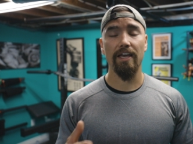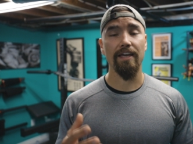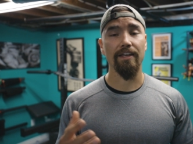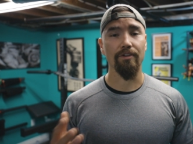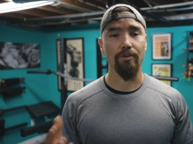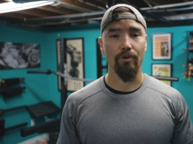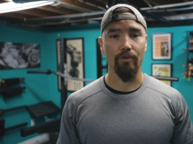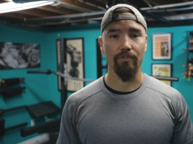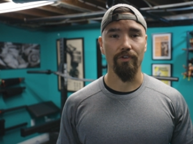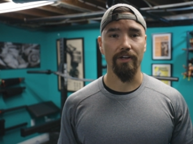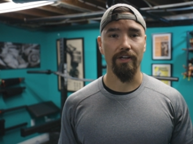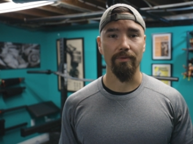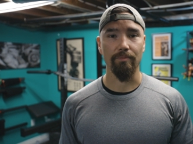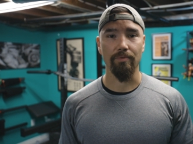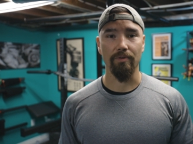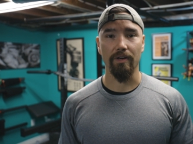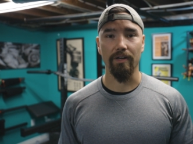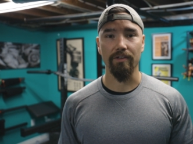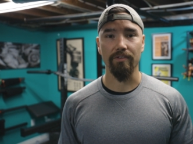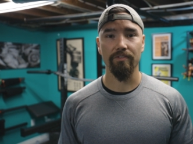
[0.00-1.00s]
and overhead
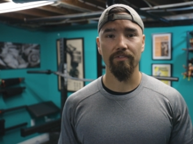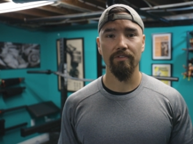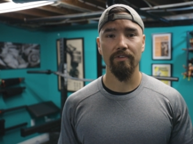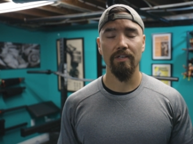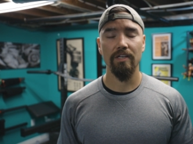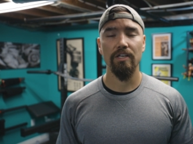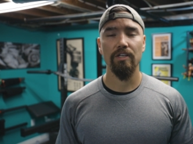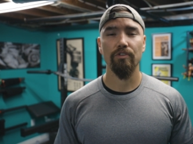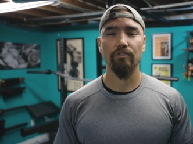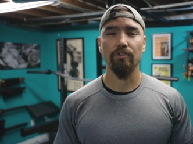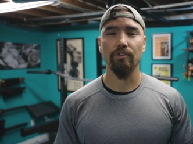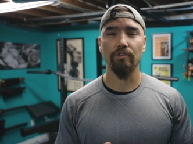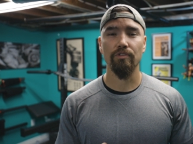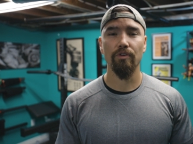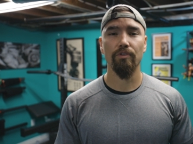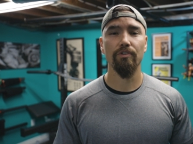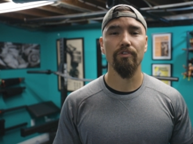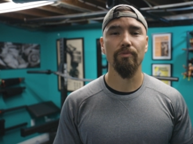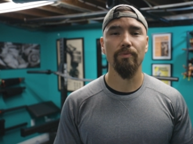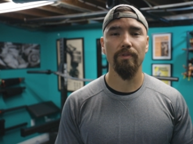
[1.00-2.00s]
press. So you'll
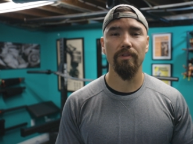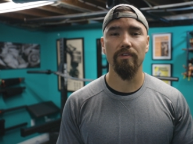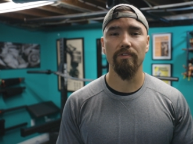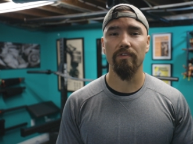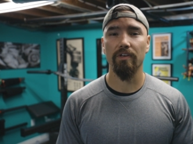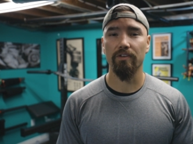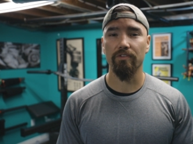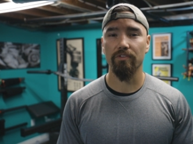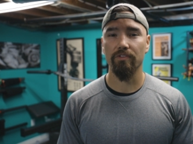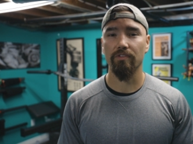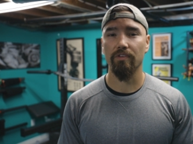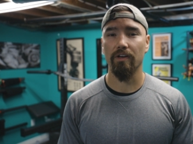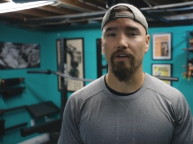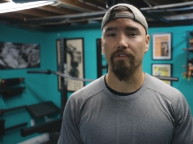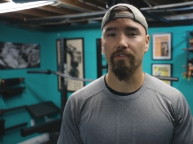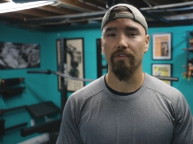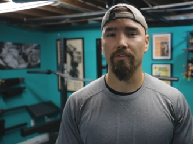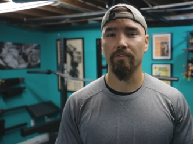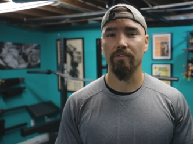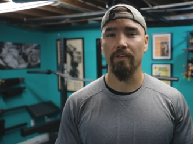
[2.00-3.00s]
notice with these
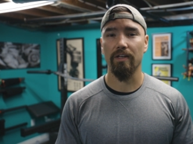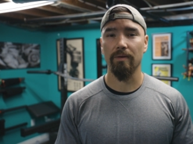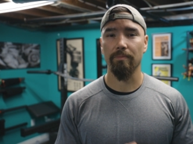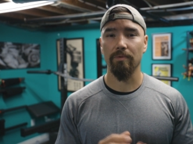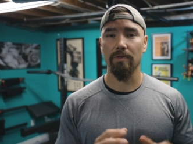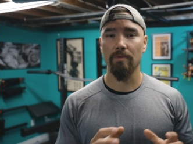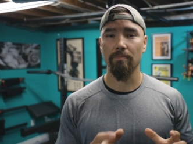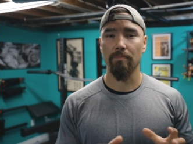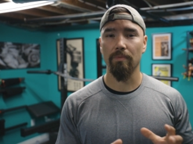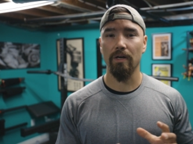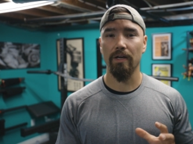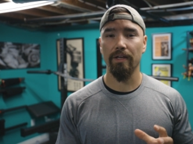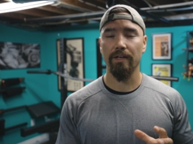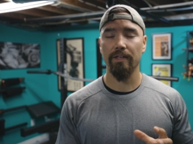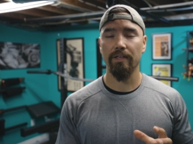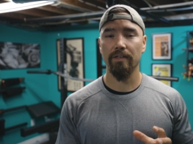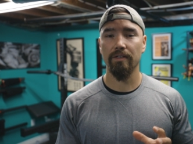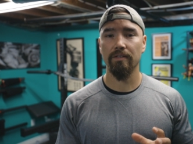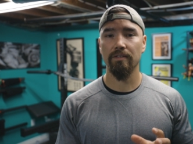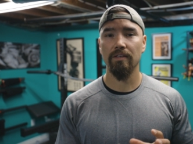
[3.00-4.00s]
exercises that I'm
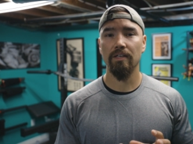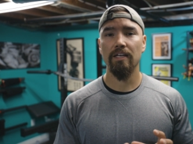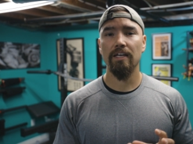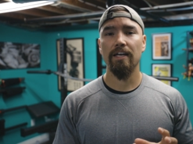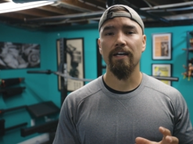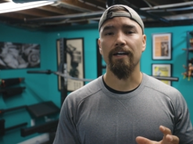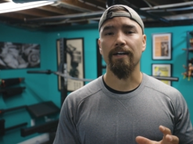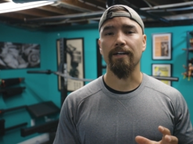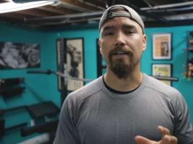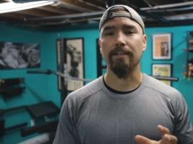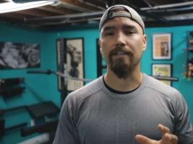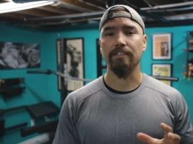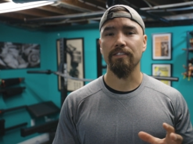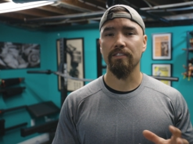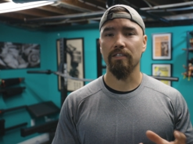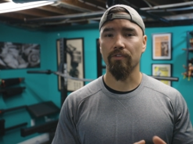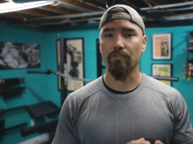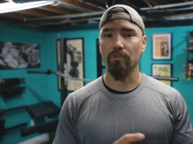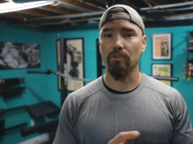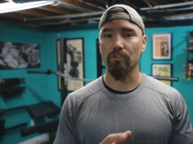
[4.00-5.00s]
combining
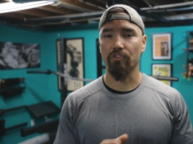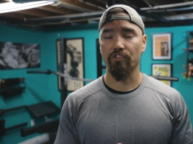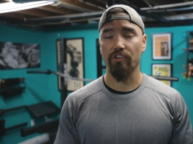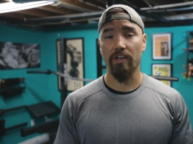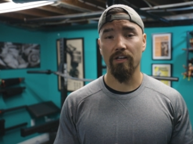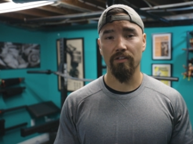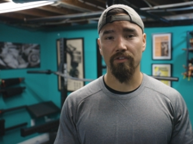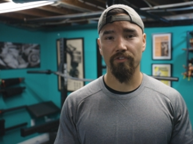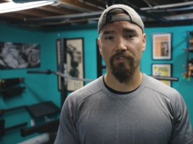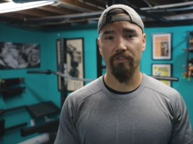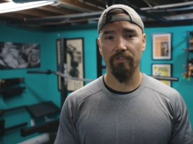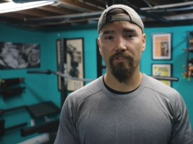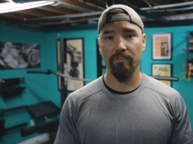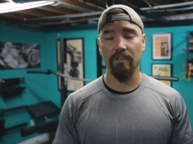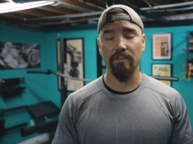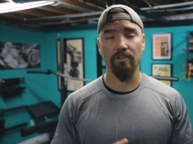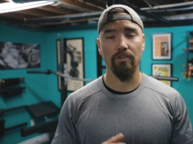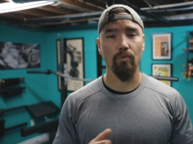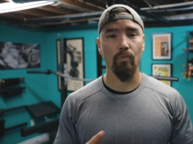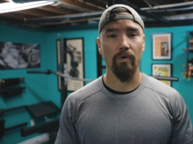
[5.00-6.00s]
several challenges
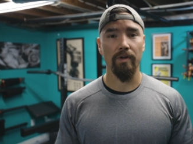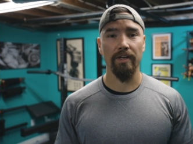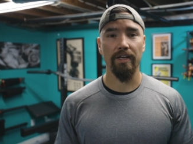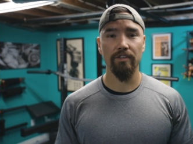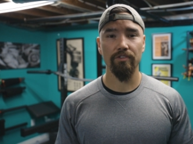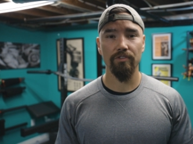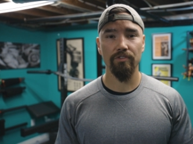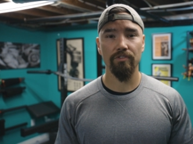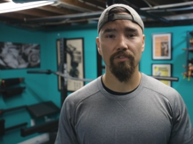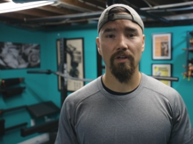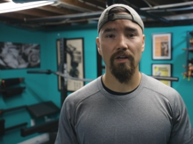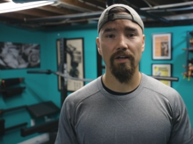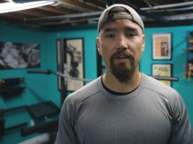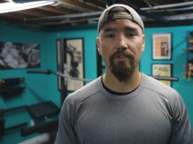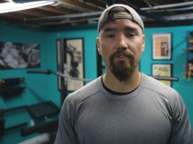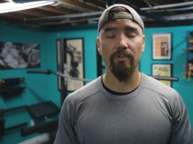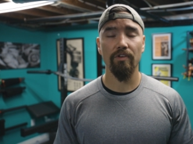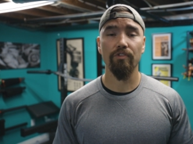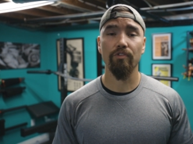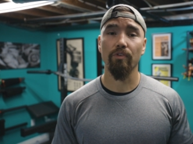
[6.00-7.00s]
into one
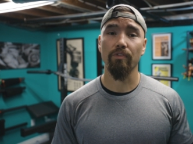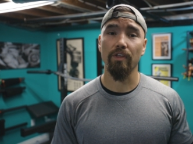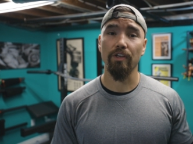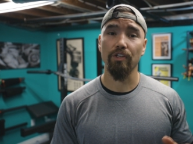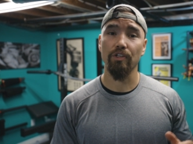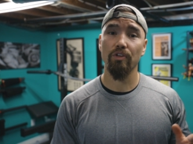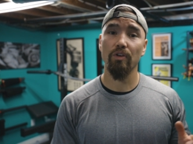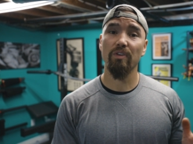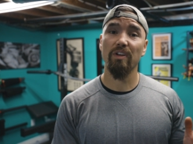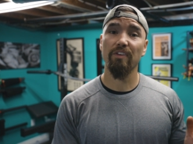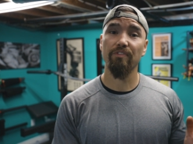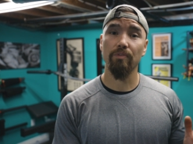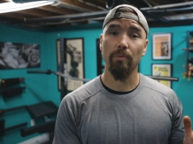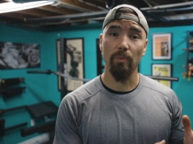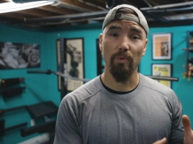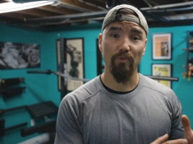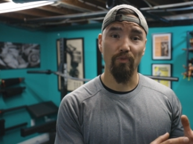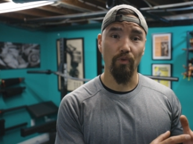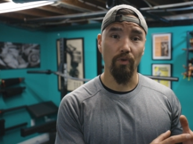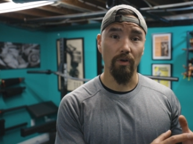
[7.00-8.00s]
exercise so that you don't have to
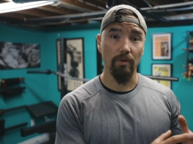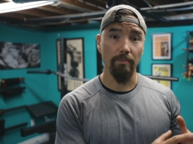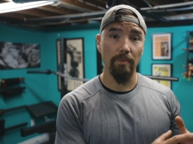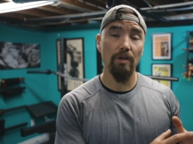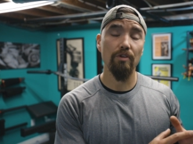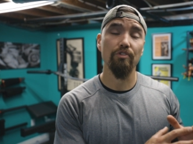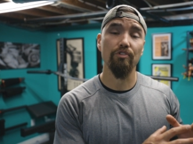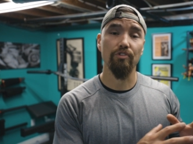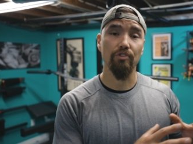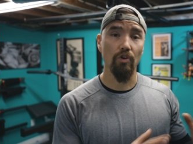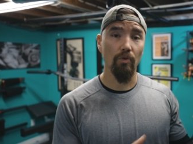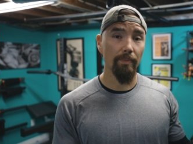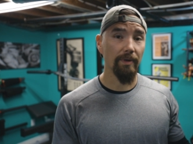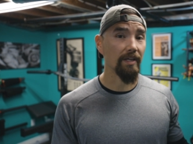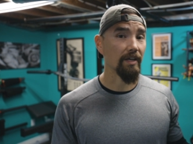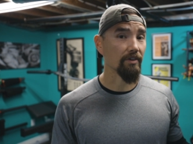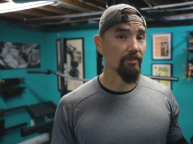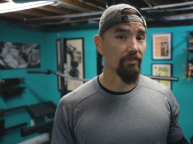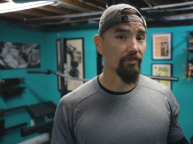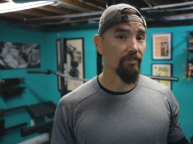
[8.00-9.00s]
perform so many
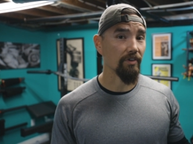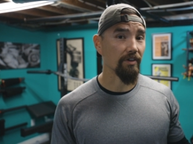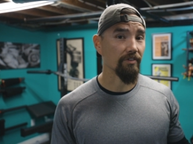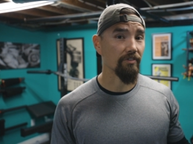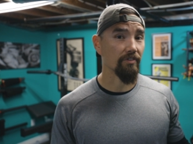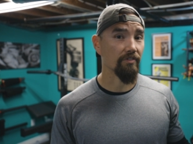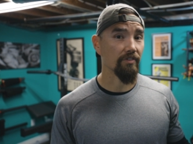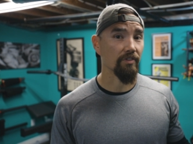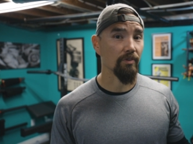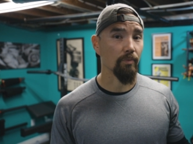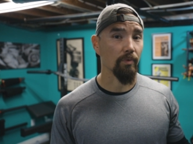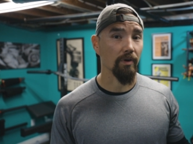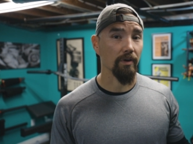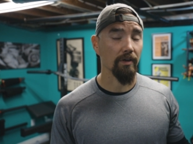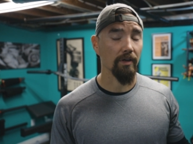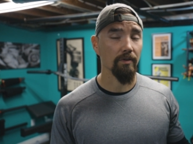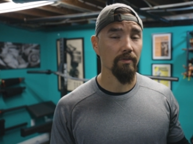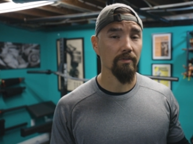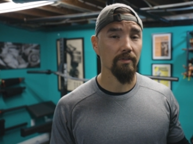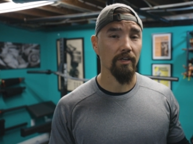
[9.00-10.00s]
exercises in the
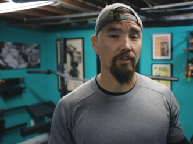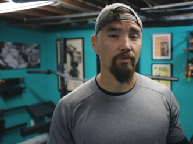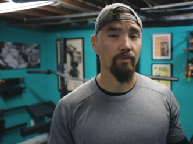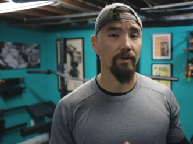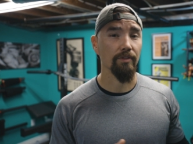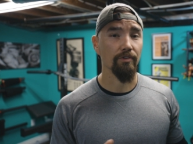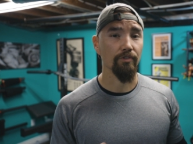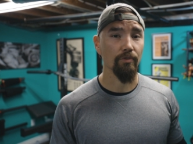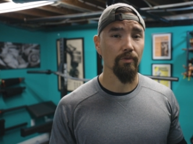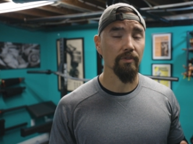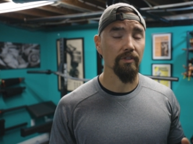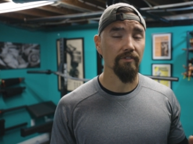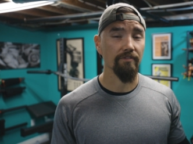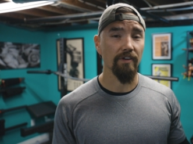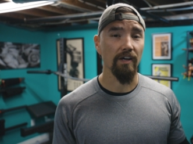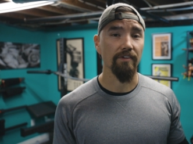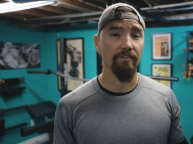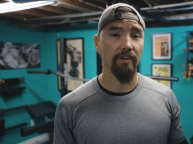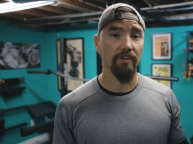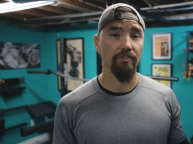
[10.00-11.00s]
workout. That's why there's only
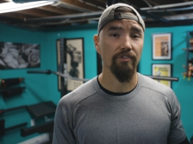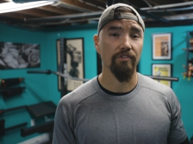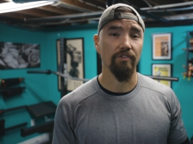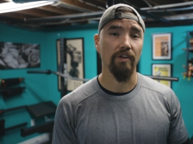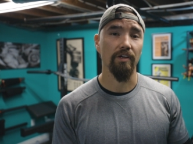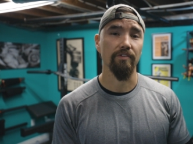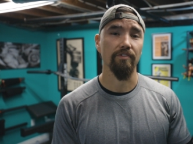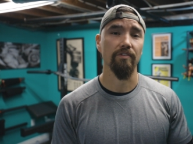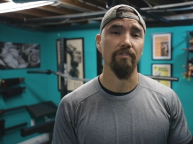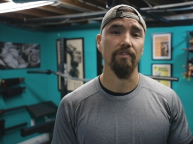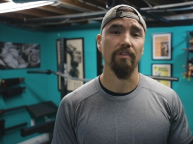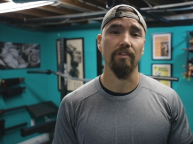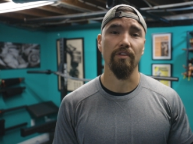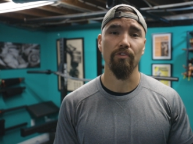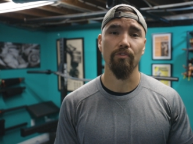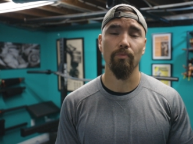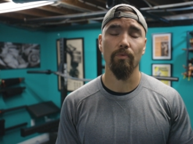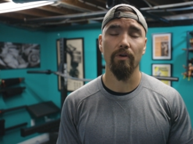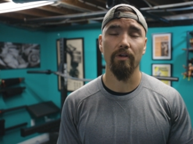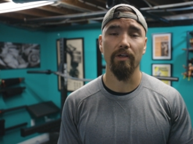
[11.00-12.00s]
5 exercises in
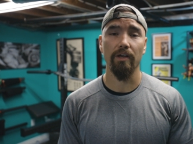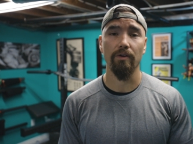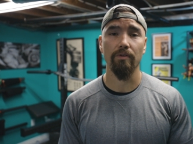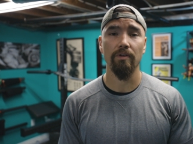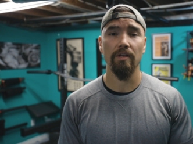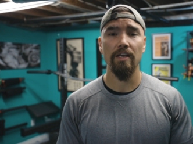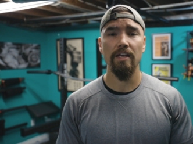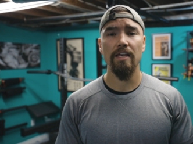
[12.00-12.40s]
this workout.